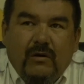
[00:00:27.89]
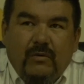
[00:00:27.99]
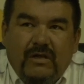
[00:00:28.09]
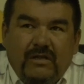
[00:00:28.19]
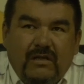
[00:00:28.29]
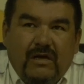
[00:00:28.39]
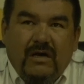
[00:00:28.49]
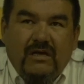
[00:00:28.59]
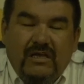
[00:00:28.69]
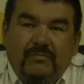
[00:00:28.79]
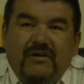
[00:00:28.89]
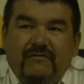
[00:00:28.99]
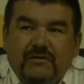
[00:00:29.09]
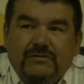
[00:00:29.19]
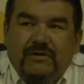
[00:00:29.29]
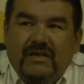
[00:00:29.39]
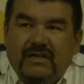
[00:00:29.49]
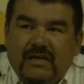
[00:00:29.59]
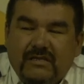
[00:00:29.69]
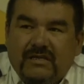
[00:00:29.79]
when uh, EPF was
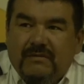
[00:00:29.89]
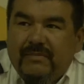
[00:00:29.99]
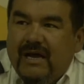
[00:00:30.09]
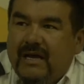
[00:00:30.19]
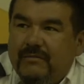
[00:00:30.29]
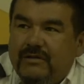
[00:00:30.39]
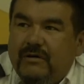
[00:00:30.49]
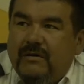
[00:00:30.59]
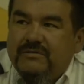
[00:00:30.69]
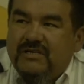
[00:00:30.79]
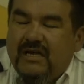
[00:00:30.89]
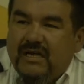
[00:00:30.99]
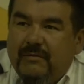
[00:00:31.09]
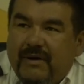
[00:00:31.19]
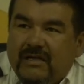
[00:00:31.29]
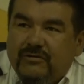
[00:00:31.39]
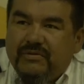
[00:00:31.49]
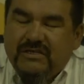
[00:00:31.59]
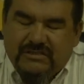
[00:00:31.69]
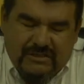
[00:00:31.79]
created, they went back up in Babichan, yeah, back to
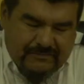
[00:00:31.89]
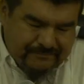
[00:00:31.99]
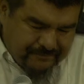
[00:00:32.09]
policing.